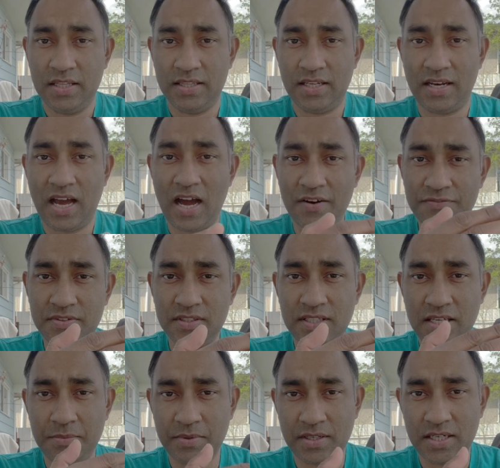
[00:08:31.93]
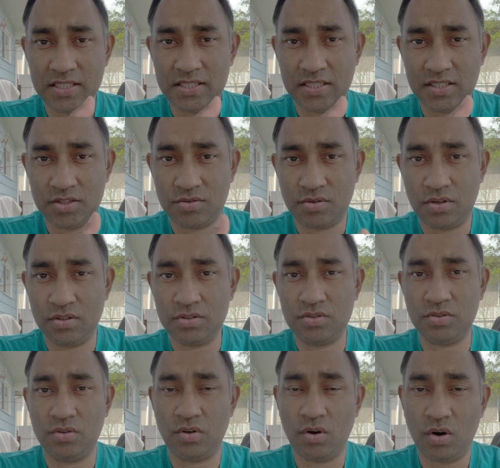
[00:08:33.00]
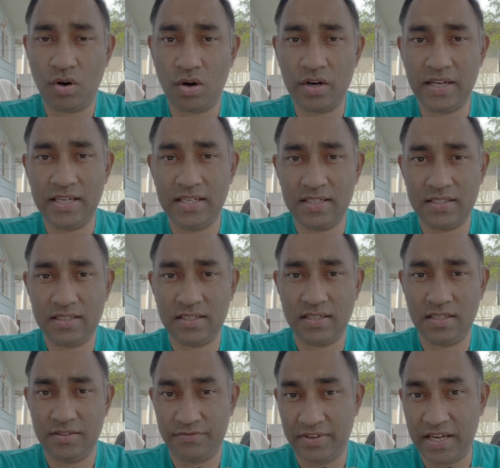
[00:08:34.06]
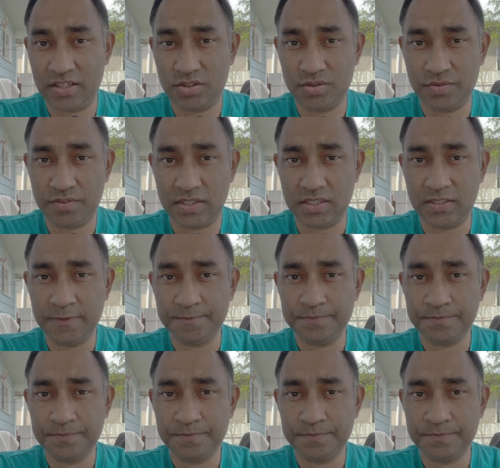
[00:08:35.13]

that after the immigration in Toronto or in Vancouver,